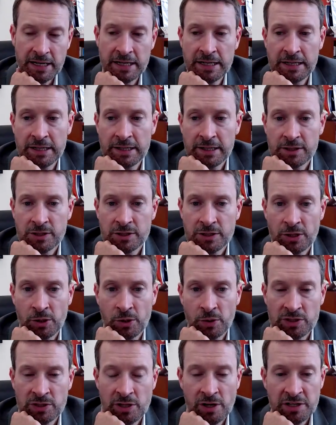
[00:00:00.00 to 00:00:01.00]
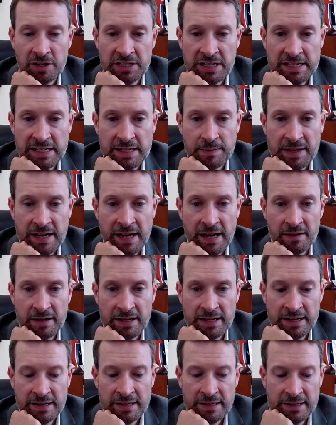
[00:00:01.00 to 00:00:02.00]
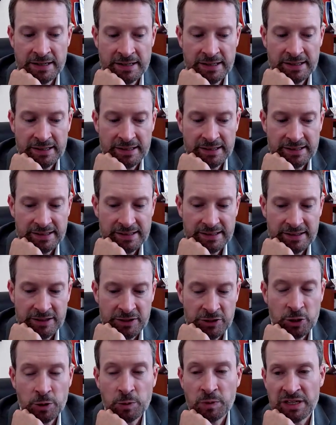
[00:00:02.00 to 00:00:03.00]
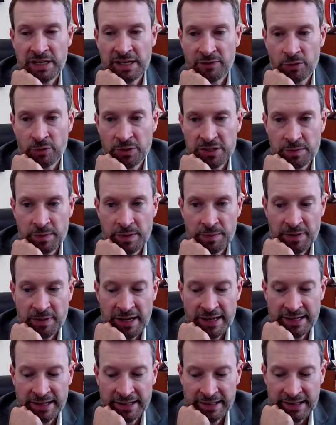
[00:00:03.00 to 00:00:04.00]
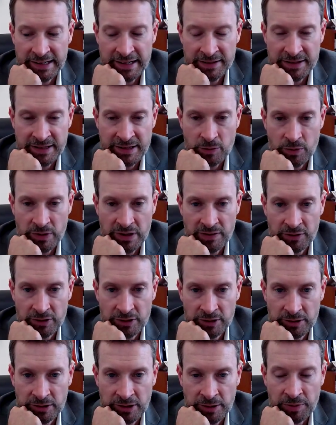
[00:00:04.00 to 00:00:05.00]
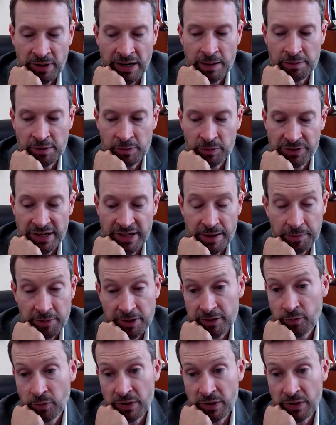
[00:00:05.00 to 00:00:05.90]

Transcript: the money. So as long as they keep counting, assuming that everyone's going to be paying, I think we have a problem with that.